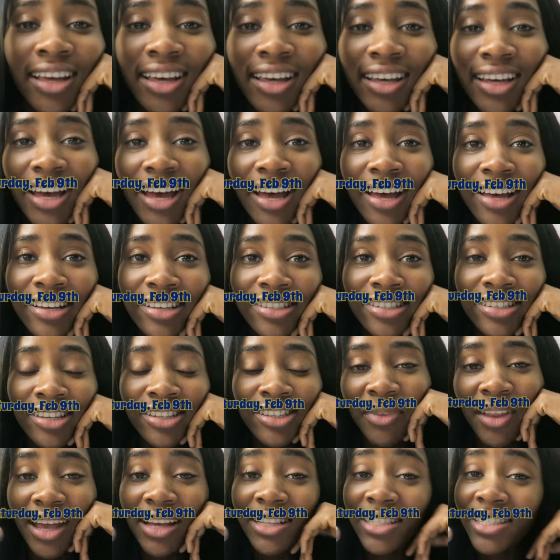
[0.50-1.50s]
Hey guys,
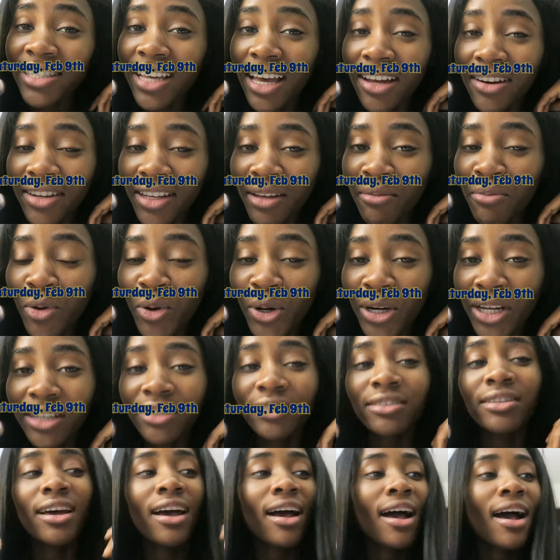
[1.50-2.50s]
it's Saturday
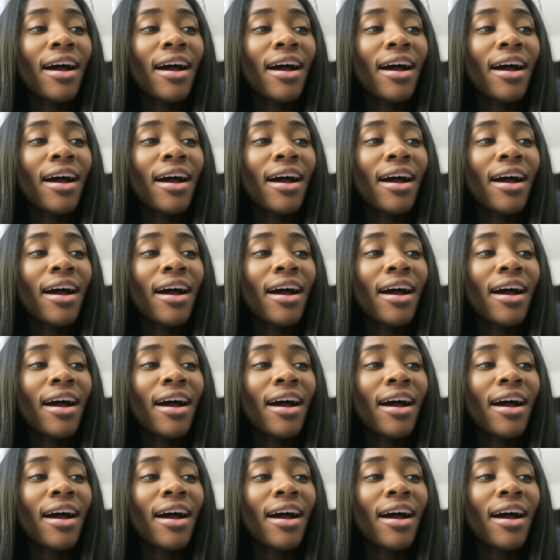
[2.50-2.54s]
morning.